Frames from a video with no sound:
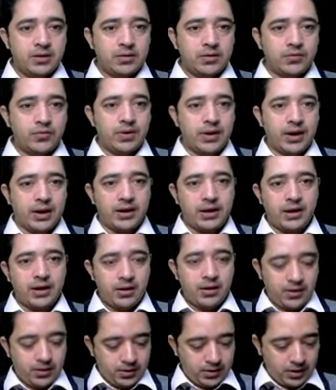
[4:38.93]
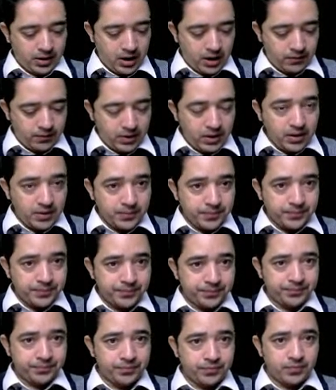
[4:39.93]
wo keh rahe hain KV
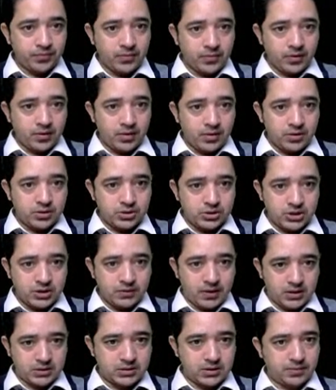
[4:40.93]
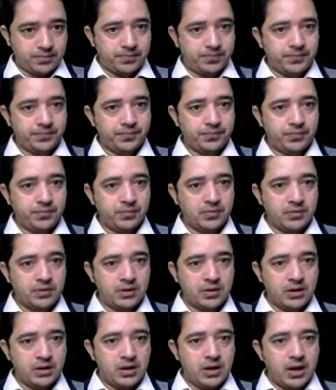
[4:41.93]
Srivastav.
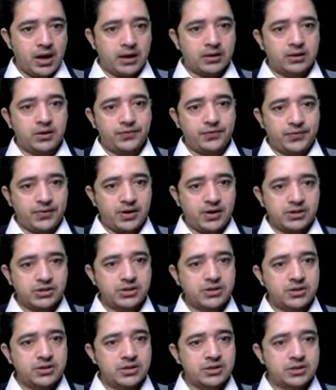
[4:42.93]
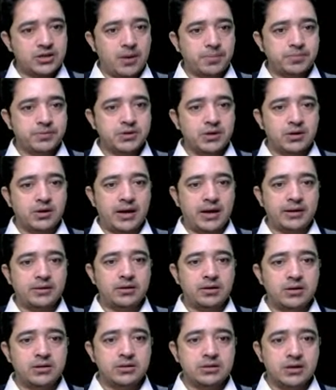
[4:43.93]
And the fresh disruption like the
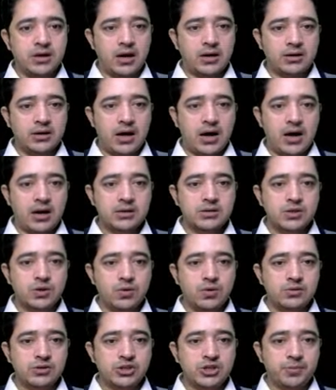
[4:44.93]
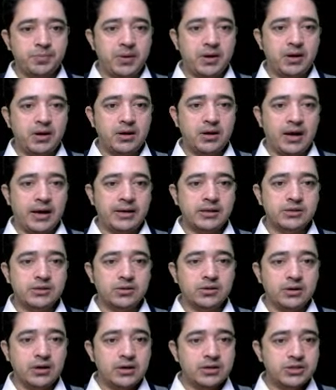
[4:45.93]
attacks on shipping lines
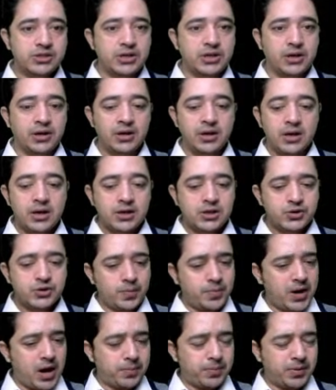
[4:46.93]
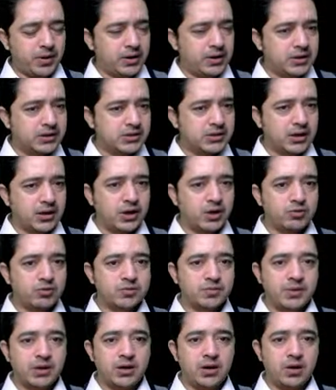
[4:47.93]
on the Red Sea, jo abhi aapne recently news
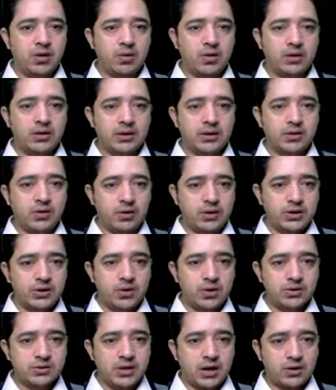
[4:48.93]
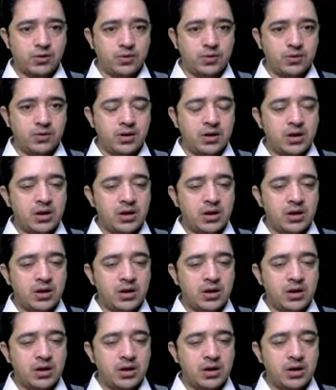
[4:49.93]
mein dekha hoga, that corridors that could